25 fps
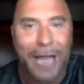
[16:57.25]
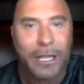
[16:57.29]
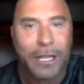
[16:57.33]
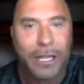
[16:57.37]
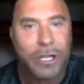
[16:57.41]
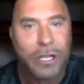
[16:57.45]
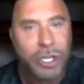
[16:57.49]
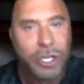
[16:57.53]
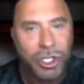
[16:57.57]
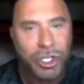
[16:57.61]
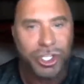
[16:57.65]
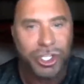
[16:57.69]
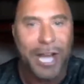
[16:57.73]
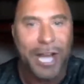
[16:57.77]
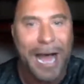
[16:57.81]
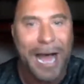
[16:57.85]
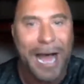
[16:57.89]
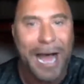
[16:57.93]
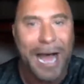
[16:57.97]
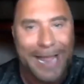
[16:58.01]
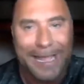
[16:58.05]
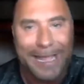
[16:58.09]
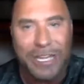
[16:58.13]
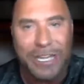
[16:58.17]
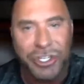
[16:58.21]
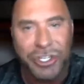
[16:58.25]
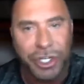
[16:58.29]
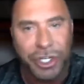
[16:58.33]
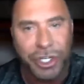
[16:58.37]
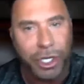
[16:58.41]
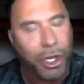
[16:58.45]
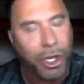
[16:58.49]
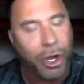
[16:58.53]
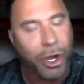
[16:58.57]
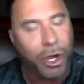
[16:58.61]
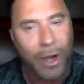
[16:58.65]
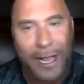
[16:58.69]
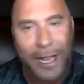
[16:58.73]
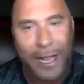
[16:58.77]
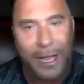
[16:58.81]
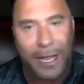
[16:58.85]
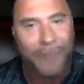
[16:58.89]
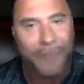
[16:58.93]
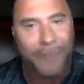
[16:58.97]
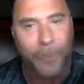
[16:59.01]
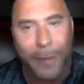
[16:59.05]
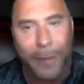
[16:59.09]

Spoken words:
Shy, insecure. I come from an